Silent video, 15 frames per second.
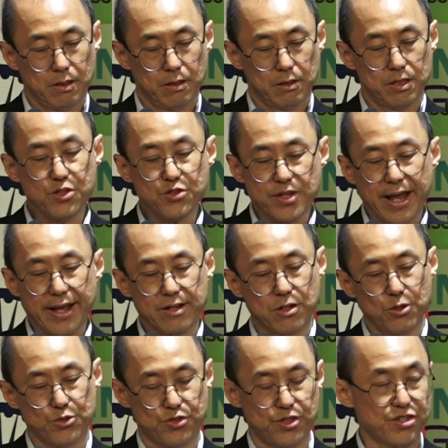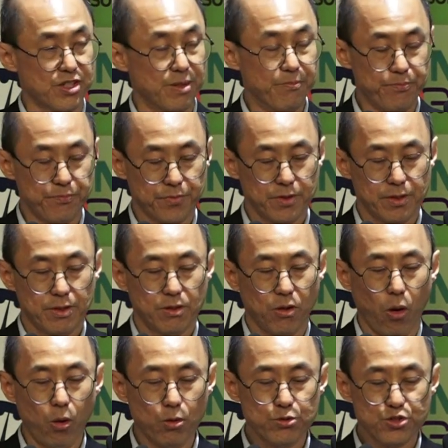This ecosystem
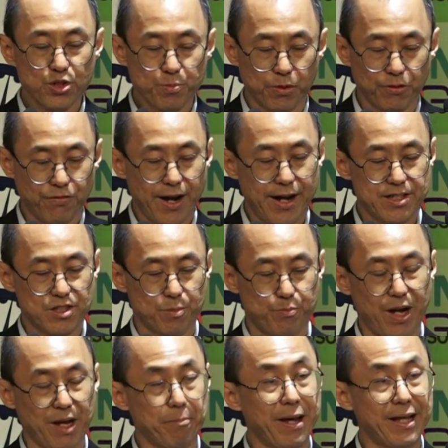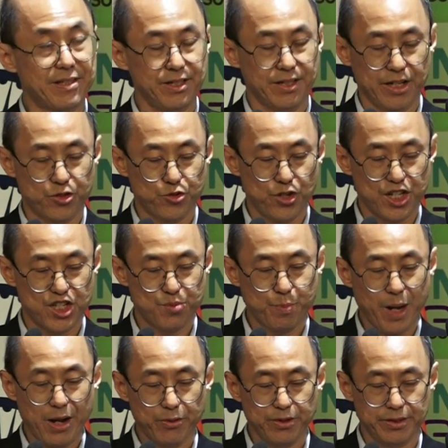also provides a pragmatic and
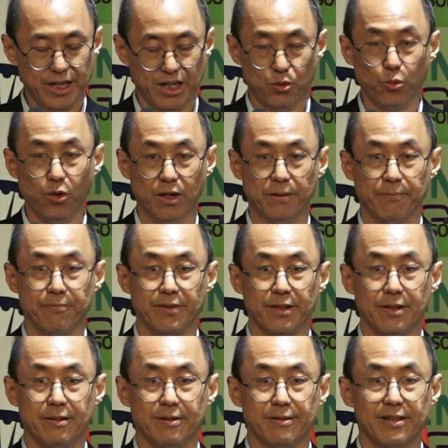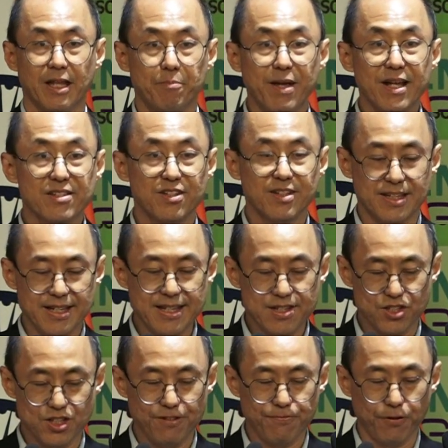transparent network that makes it
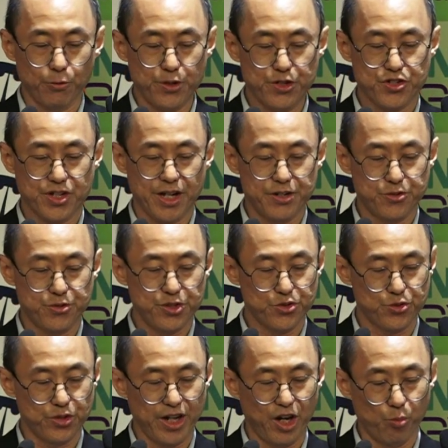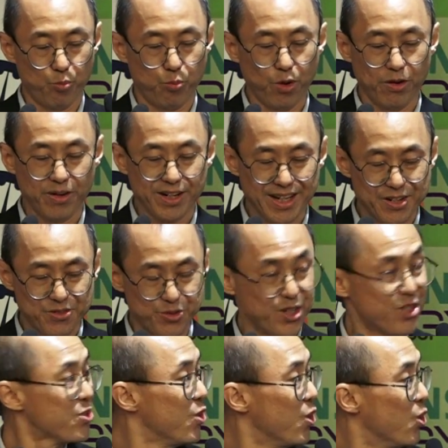easy for rich countries to help poorer
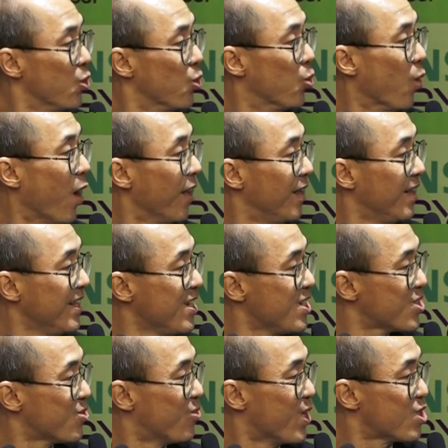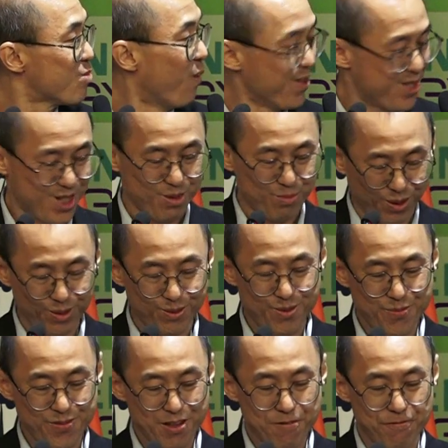countries who are least responsible
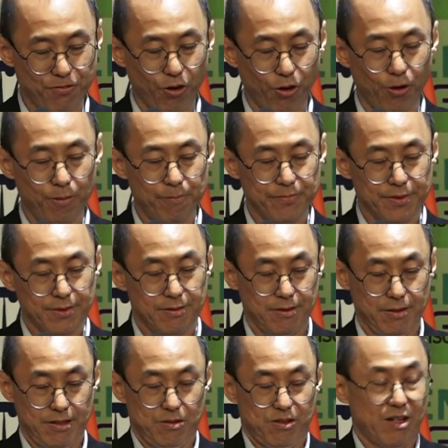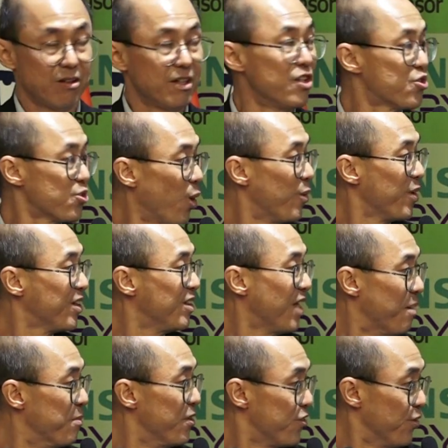for historical
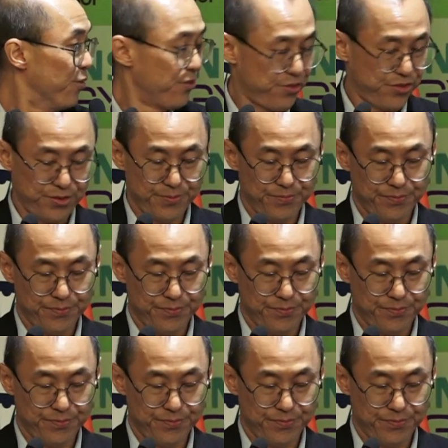emissions.